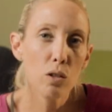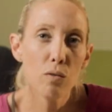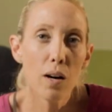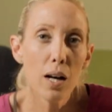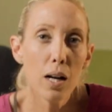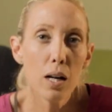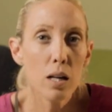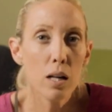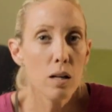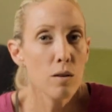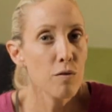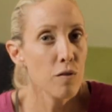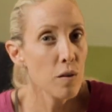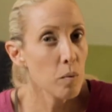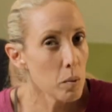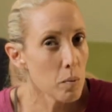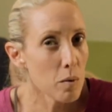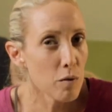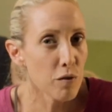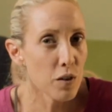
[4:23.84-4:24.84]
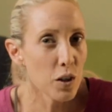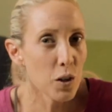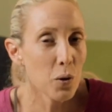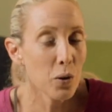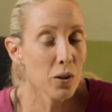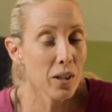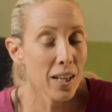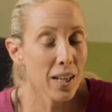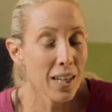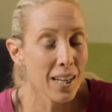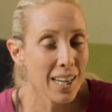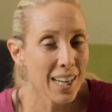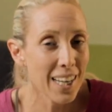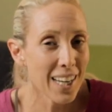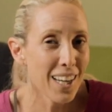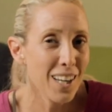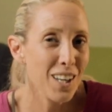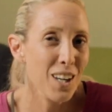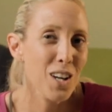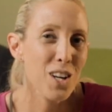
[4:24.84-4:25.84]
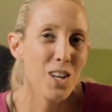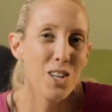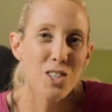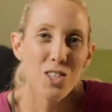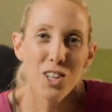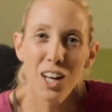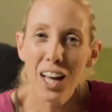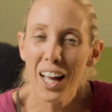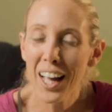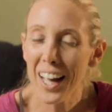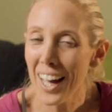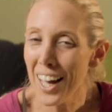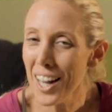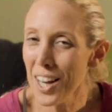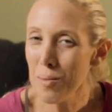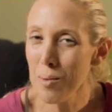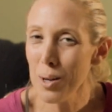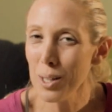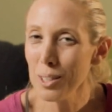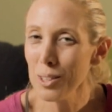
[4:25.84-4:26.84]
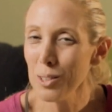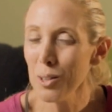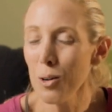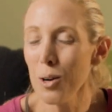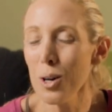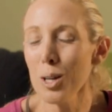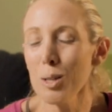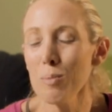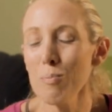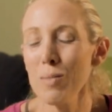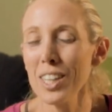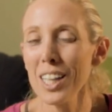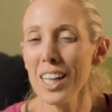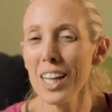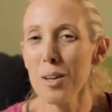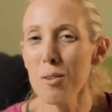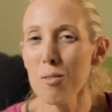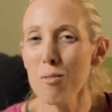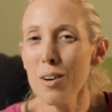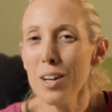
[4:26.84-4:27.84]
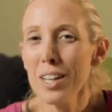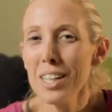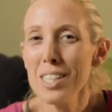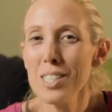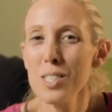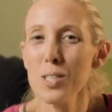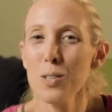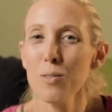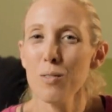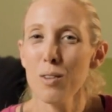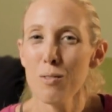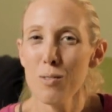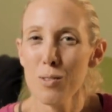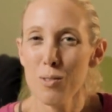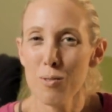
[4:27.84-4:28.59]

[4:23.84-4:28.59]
will provide you with the tools for coping with the changes occurring in your baby every day.